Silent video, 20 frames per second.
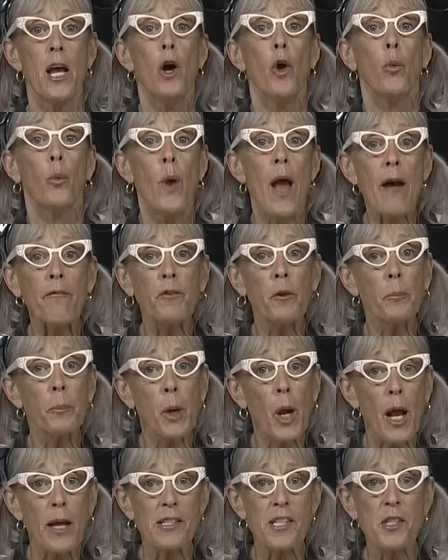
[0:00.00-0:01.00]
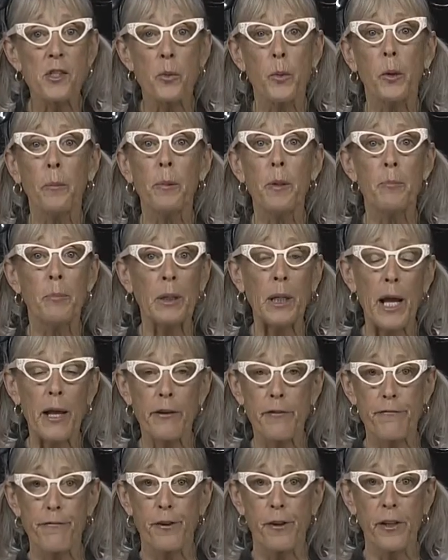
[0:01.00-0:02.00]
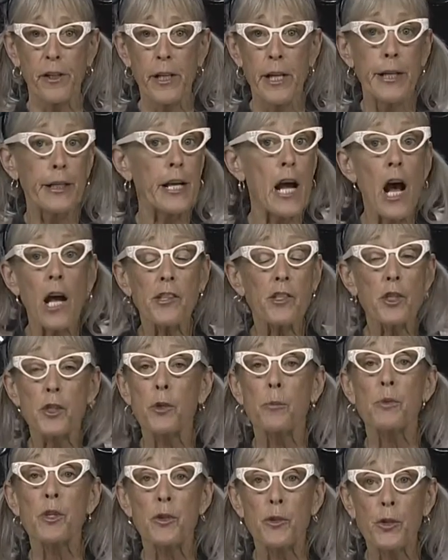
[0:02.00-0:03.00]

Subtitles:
Raffle prizes will be plentiful. Costumes are